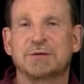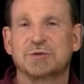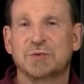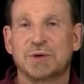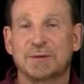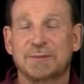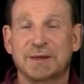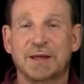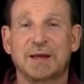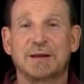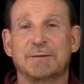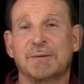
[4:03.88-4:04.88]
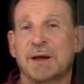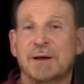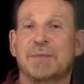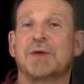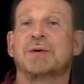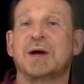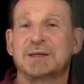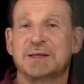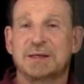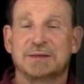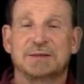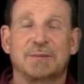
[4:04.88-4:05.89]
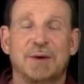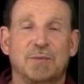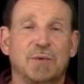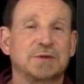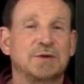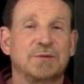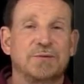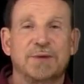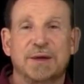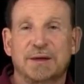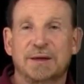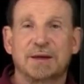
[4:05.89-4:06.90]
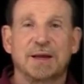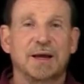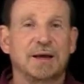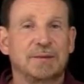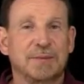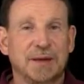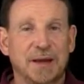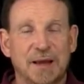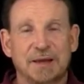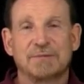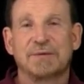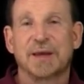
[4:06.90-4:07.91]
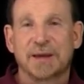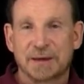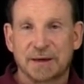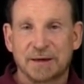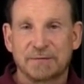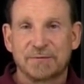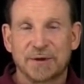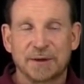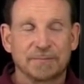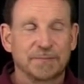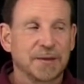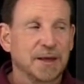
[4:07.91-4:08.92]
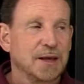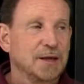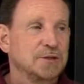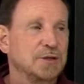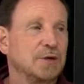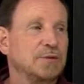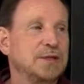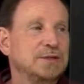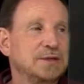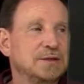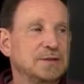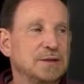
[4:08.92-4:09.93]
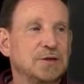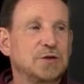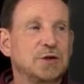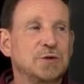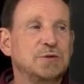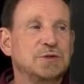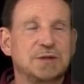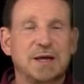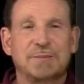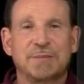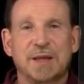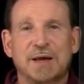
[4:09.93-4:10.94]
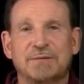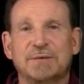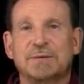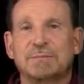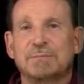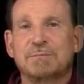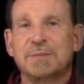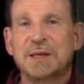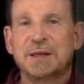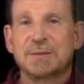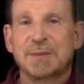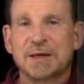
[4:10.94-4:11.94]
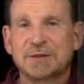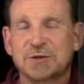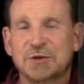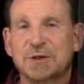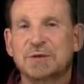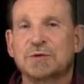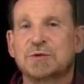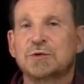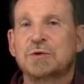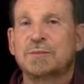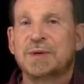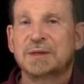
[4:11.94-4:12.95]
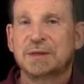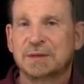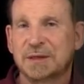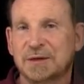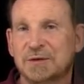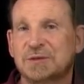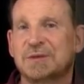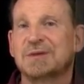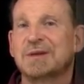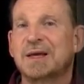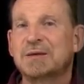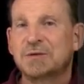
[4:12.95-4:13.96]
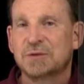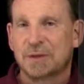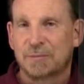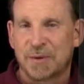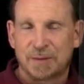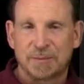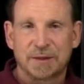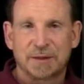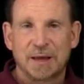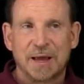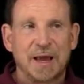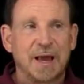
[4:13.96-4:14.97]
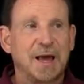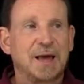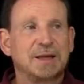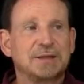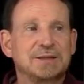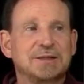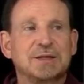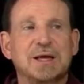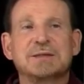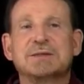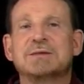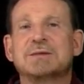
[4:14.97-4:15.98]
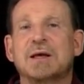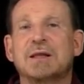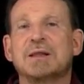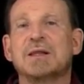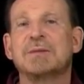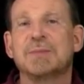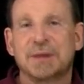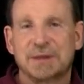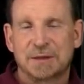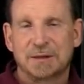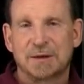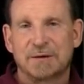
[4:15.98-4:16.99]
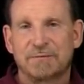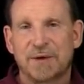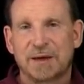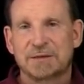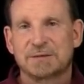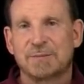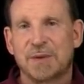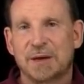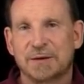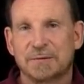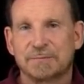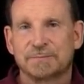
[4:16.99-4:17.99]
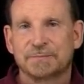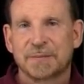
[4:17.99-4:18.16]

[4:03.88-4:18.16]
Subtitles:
is going to be getting their ideas about what to think and how to behave and that kind of thing. So this is a two-step level, media messaging to opinion leaders, then to the public, and it suggests a limited effects model.